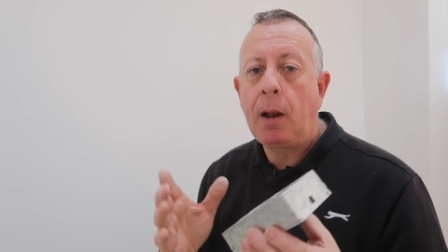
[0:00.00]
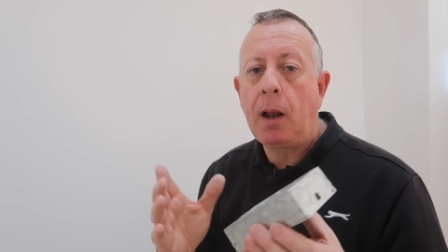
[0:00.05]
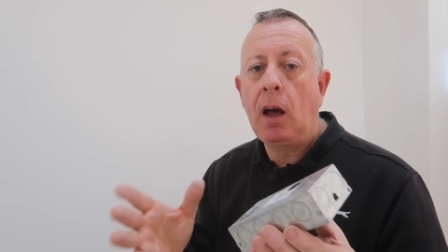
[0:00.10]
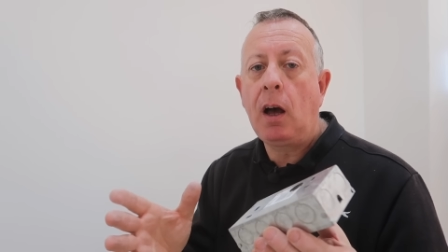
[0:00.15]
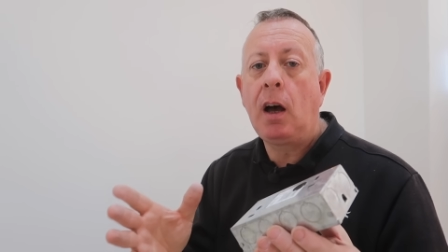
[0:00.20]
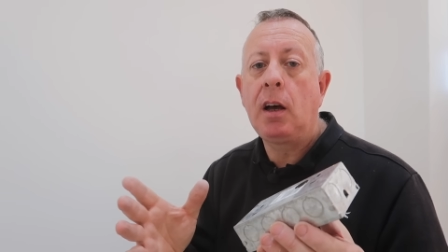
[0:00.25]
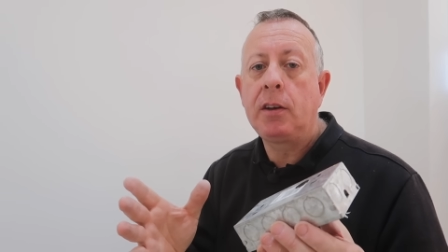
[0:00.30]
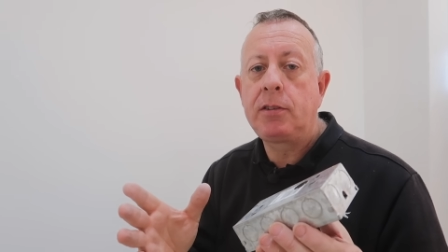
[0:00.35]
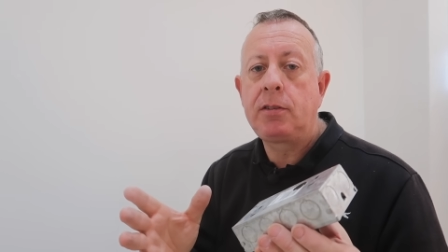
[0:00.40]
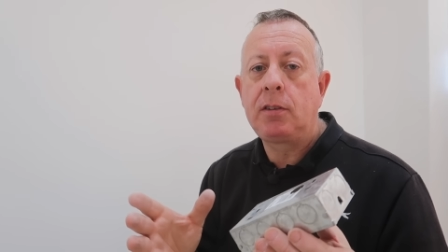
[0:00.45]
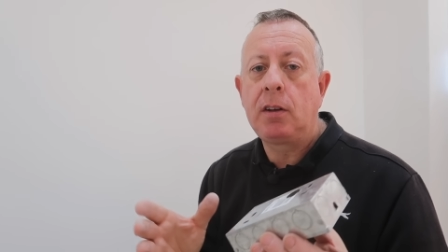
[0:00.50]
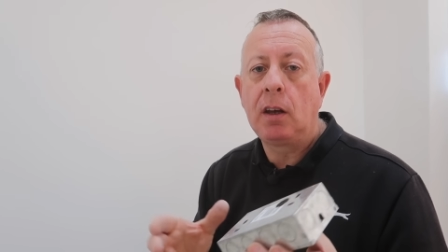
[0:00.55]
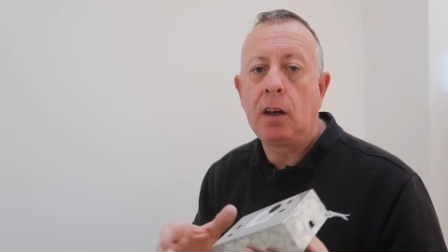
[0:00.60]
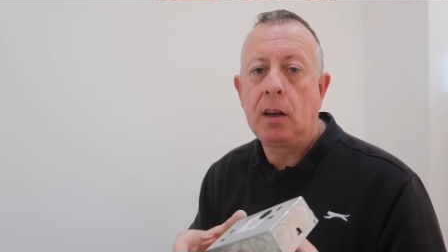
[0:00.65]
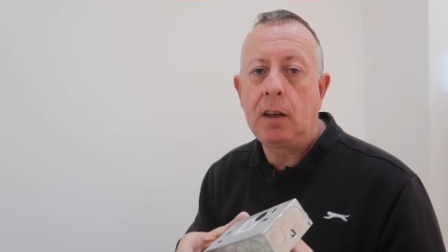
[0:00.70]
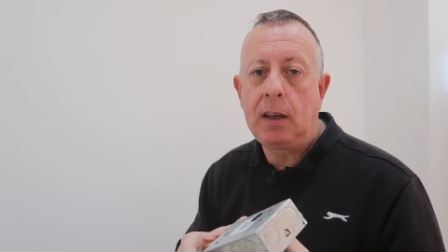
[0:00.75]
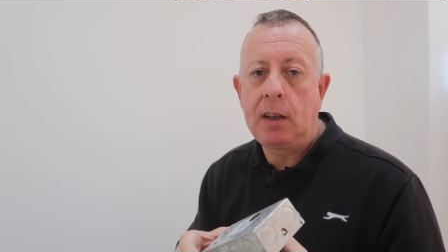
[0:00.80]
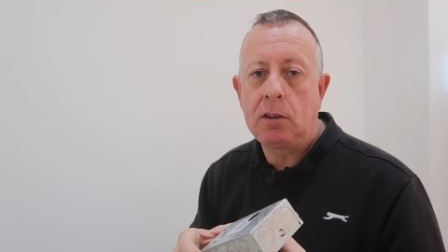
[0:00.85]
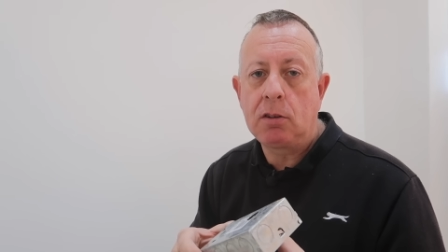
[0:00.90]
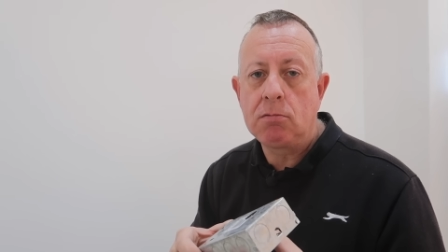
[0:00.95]

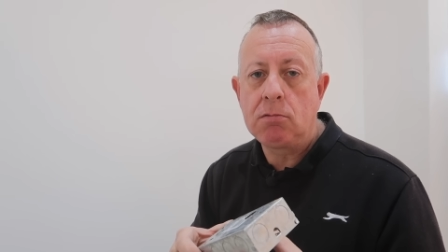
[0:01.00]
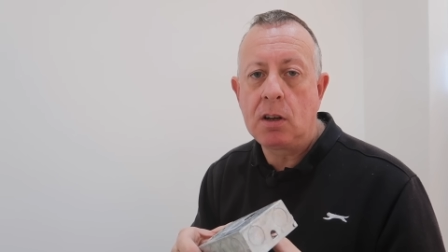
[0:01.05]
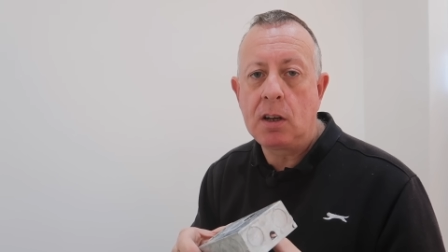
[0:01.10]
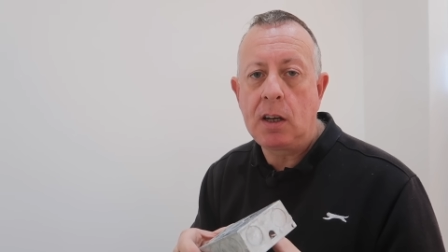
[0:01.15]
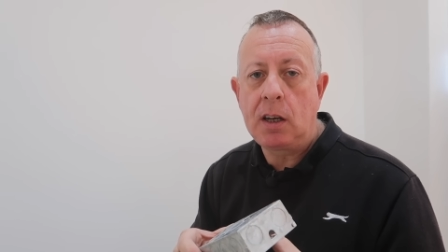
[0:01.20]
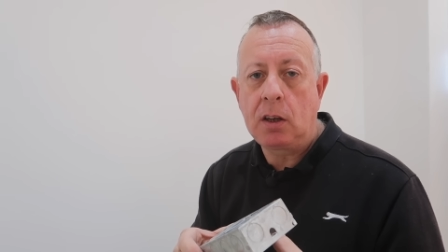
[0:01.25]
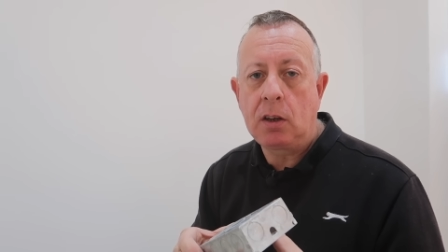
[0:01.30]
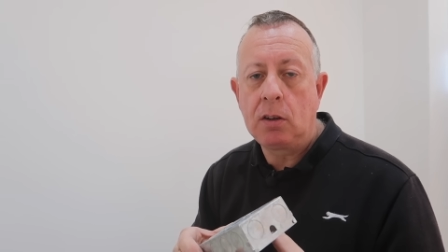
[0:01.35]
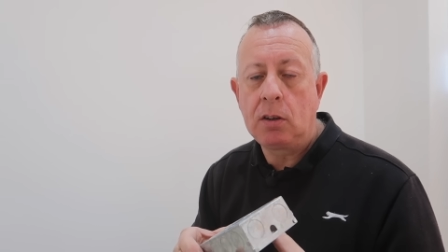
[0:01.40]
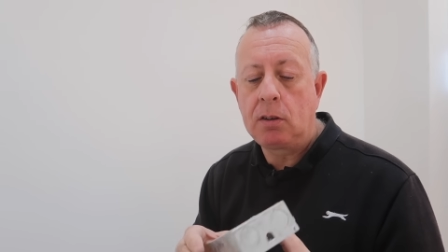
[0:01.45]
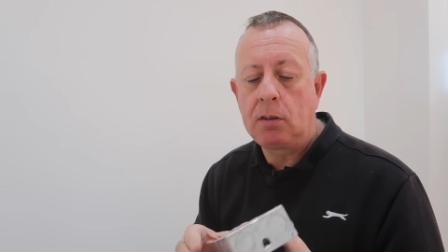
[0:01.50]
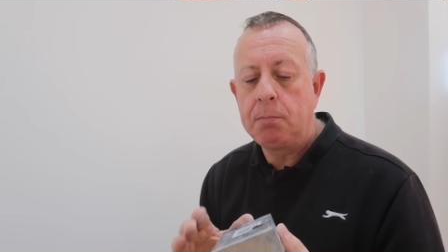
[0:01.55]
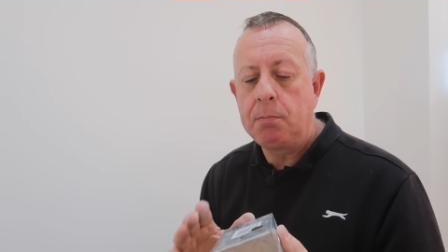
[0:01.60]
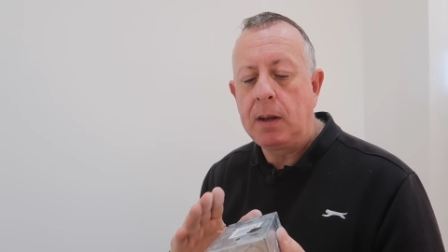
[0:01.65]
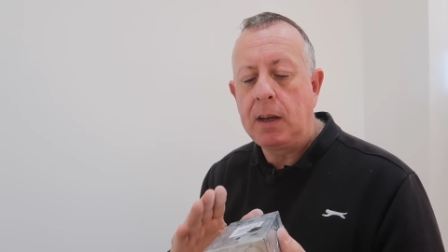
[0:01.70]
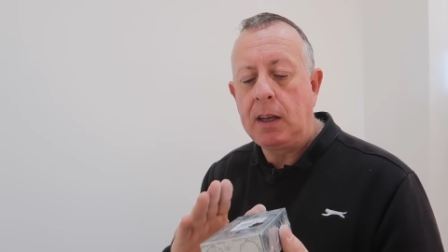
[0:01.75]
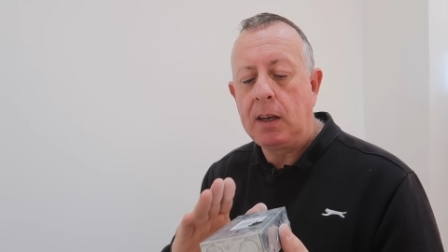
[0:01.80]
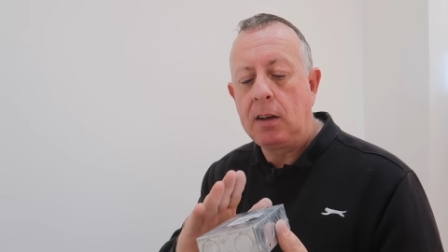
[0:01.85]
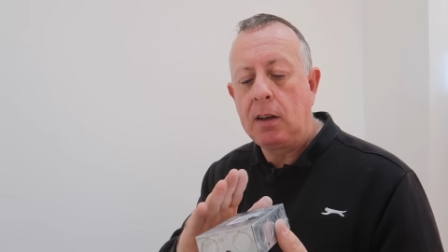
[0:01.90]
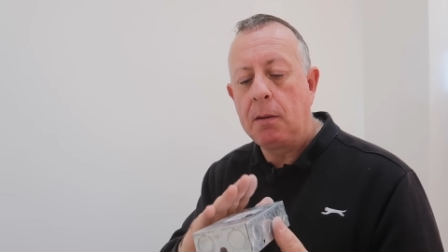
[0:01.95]
Plaster is a really good
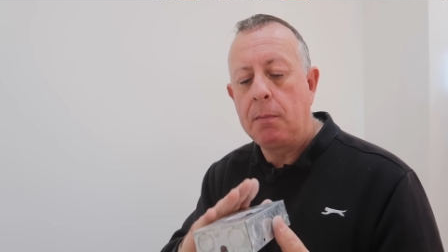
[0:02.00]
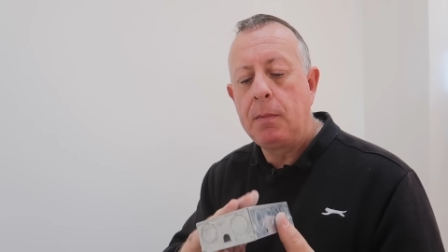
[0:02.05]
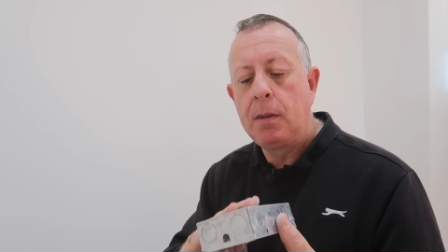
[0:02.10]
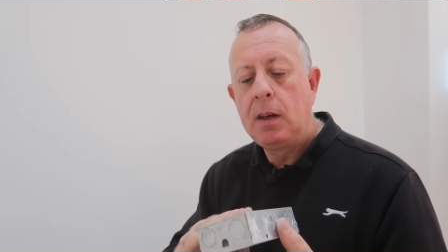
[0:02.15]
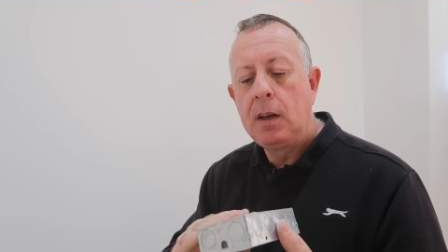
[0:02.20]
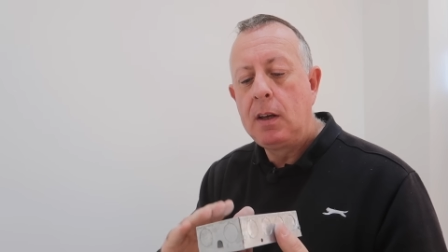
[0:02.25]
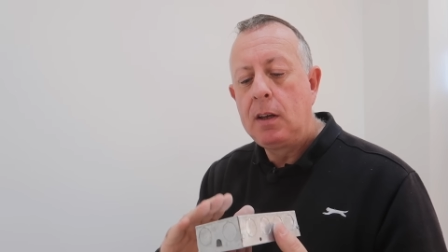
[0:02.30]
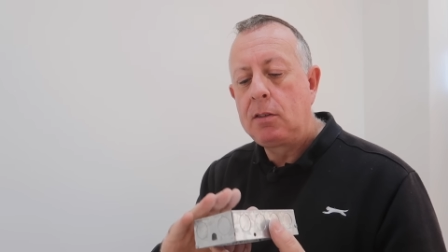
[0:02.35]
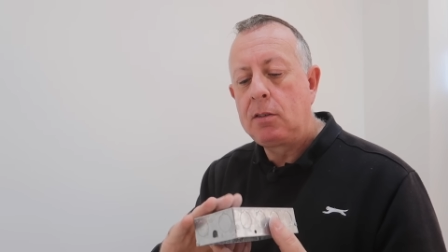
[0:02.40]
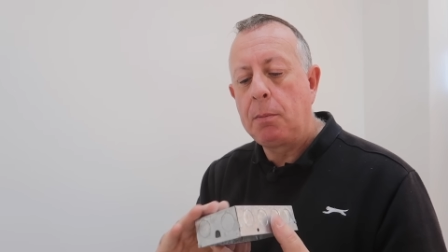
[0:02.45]
medium